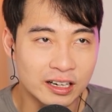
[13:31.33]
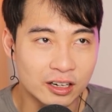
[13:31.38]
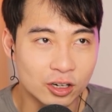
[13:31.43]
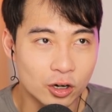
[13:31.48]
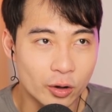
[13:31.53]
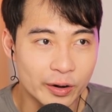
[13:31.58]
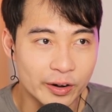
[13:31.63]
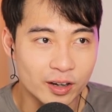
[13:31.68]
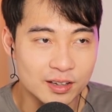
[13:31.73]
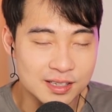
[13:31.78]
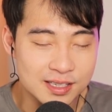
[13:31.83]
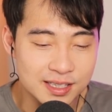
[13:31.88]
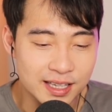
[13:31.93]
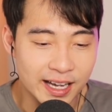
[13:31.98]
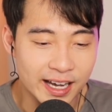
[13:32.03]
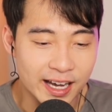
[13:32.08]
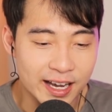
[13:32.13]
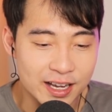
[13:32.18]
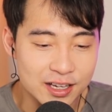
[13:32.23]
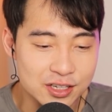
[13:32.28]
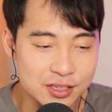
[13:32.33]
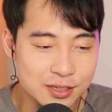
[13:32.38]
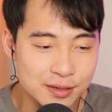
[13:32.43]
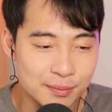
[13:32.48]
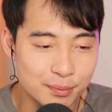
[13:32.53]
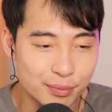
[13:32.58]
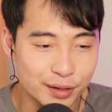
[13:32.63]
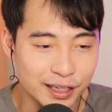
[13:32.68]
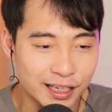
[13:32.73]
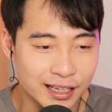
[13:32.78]
going on stage,
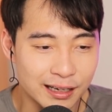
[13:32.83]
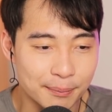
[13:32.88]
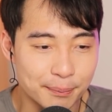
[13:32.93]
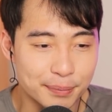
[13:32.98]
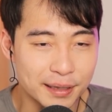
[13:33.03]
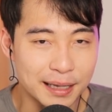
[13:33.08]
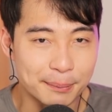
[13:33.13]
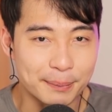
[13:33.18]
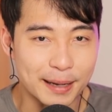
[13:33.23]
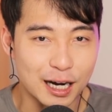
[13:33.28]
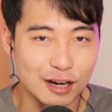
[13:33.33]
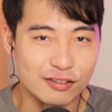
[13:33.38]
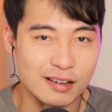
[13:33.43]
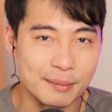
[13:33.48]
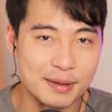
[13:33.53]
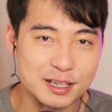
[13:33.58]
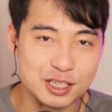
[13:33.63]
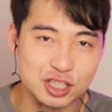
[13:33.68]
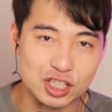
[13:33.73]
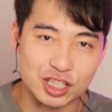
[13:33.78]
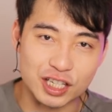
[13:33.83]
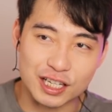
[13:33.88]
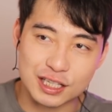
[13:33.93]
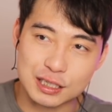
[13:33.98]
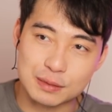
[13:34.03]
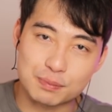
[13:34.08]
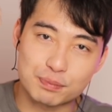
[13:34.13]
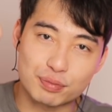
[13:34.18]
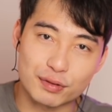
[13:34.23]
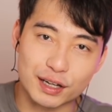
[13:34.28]
bringing a big bag of MSG, and just
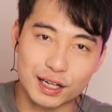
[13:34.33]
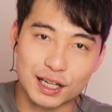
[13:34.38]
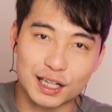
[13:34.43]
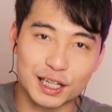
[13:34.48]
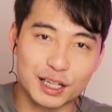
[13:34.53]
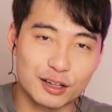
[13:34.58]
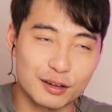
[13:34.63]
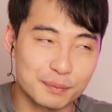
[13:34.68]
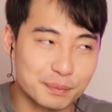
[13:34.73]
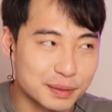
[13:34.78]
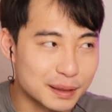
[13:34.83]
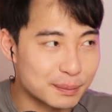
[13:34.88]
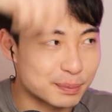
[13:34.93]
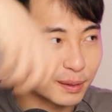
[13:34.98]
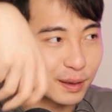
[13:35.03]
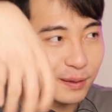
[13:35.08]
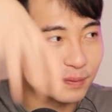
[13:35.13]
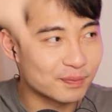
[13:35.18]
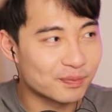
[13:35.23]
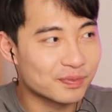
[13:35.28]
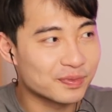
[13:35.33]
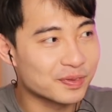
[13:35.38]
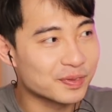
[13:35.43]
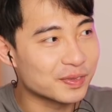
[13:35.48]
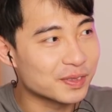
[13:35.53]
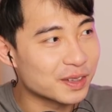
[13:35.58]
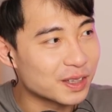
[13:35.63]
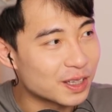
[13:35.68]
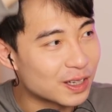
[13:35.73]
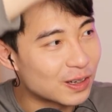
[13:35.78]
sprinkle it on people.
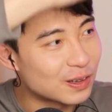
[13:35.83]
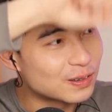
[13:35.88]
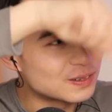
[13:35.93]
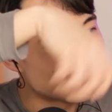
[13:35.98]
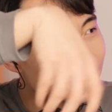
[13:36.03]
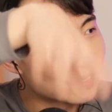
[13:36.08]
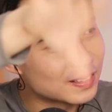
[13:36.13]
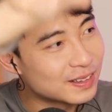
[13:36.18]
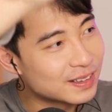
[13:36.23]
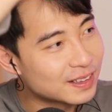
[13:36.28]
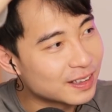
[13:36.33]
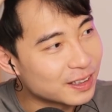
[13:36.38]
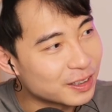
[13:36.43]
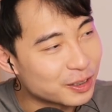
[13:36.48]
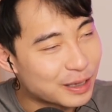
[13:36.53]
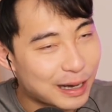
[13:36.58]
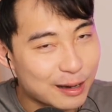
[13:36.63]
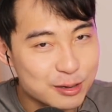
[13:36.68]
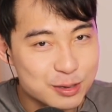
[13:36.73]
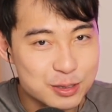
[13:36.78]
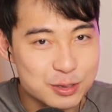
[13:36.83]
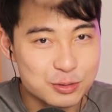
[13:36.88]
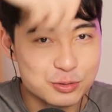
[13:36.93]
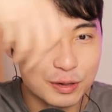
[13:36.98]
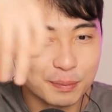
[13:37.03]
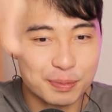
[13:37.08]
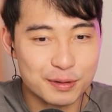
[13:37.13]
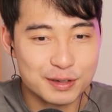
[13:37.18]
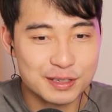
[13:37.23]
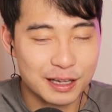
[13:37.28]
You know how
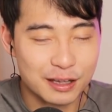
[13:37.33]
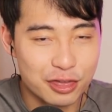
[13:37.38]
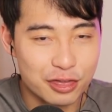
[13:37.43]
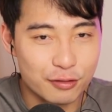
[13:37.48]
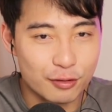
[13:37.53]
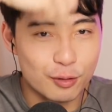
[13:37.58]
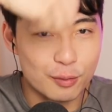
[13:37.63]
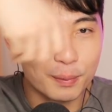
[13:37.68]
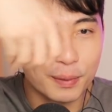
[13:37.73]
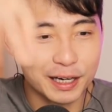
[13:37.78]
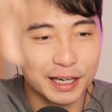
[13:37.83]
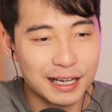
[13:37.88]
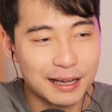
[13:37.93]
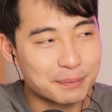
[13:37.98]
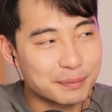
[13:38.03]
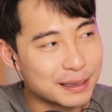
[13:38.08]
strippers like throw money at